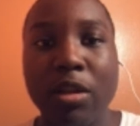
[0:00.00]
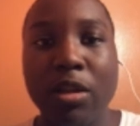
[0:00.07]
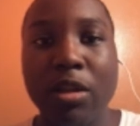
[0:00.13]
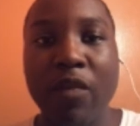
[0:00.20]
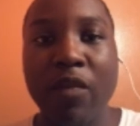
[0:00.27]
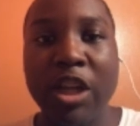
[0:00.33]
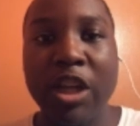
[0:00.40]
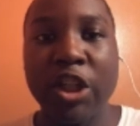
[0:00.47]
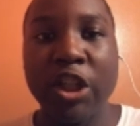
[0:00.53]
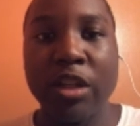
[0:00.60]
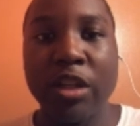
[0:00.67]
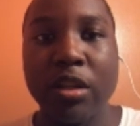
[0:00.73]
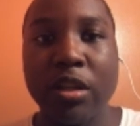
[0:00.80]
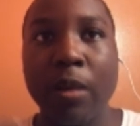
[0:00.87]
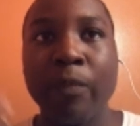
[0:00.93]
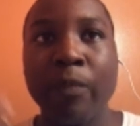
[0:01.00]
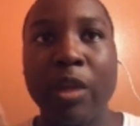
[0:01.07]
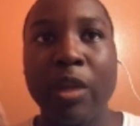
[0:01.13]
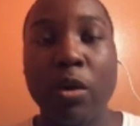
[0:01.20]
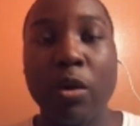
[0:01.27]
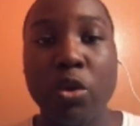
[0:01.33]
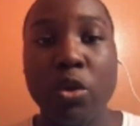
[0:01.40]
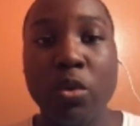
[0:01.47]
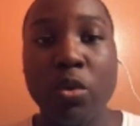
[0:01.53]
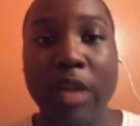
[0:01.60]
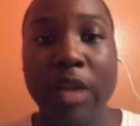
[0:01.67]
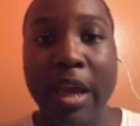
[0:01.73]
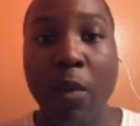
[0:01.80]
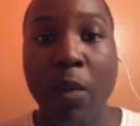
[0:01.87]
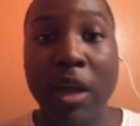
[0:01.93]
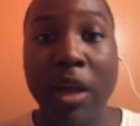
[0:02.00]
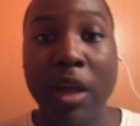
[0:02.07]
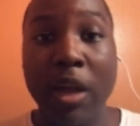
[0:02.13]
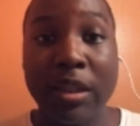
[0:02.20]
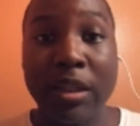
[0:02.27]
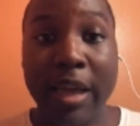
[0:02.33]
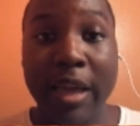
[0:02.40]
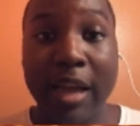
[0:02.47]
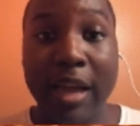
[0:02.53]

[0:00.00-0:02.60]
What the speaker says: regions Tuesday and Wednesday.